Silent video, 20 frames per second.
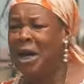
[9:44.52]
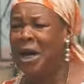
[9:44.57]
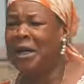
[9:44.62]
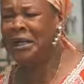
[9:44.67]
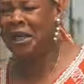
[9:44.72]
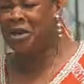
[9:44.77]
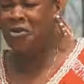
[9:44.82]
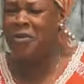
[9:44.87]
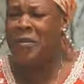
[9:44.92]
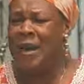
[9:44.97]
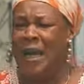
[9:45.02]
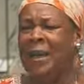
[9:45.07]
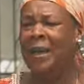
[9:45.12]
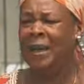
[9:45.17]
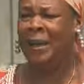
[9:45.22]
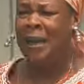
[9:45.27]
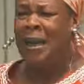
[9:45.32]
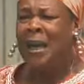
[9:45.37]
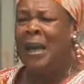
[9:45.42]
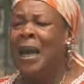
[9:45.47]
not kill me.
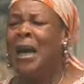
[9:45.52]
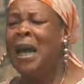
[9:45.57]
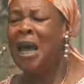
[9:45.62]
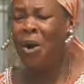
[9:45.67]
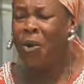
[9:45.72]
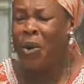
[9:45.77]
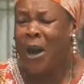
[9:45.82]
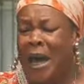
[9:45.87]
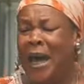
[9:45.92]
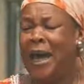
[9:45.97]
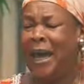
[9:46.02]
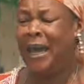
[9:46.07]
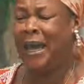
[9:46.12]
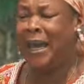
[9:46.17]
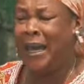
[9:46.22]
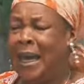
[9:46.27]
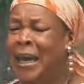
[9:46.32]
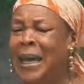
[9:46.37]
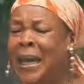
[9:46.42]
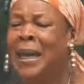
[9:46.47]

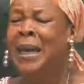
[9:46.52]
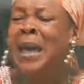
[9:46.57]
Hey!